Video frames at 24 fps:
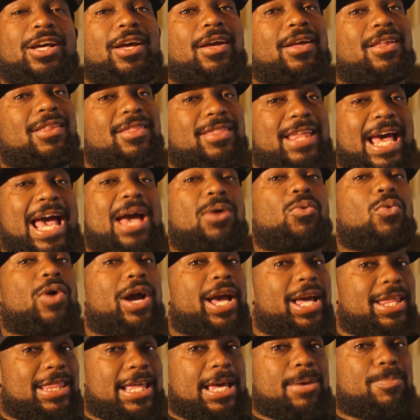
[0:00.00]
That way
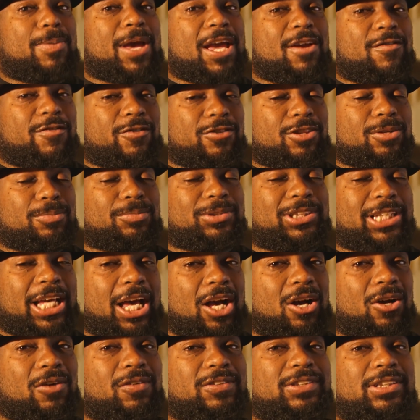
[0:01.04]
they pay for
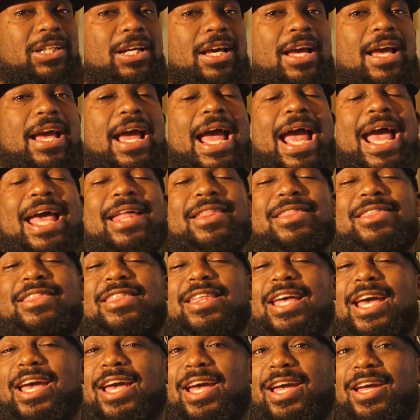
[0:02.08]
themselves. And
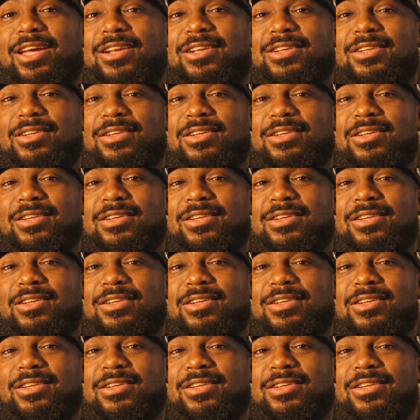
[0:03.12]
then